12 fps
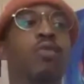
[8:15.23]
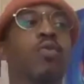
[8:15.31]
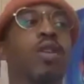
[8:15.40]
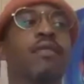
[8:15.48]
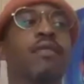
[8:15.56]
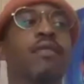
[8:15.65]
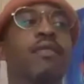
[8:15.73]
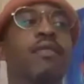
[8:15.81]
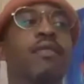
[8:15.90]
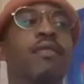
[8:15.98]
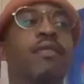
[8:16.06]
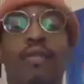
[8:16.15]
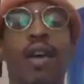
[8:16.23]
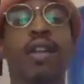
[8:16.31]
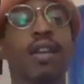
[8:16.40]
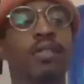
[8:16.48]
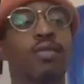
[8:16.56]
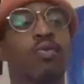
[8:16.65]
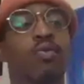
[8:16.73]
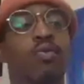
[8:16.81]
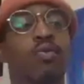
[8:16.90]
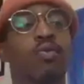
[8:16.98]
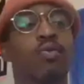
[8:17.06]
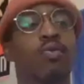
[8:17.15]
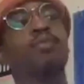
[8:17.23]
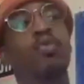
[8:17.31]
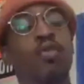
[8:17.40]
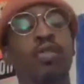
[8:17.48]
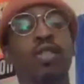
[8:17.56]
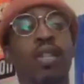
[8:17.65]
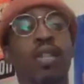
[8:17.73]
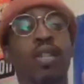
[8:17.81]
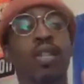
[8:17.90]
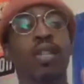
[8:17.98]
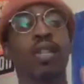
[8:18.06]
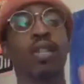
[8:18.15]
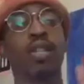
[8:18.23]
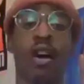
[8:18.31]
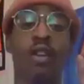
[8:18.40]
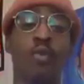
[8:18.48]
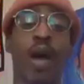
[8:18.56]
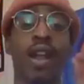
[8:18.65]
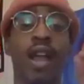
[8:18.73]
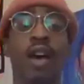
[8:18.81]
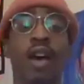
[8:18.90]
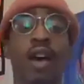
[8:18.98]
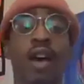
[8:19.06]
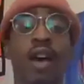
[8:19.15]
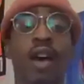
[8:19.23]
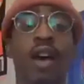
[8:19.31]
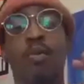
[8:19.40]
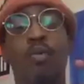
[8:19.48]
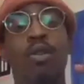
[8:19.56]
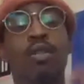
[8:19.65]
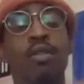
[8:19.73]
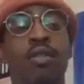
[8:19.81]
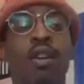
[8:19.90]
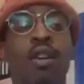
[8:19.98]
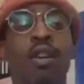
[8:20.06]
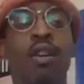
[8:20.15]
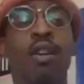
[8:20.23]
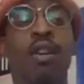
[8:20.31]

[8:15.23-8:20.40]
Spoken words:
And whatever I'm trying to convey, that's what I'm trying to aim towards. And I sit there and I'll write out shots that I want, talk to the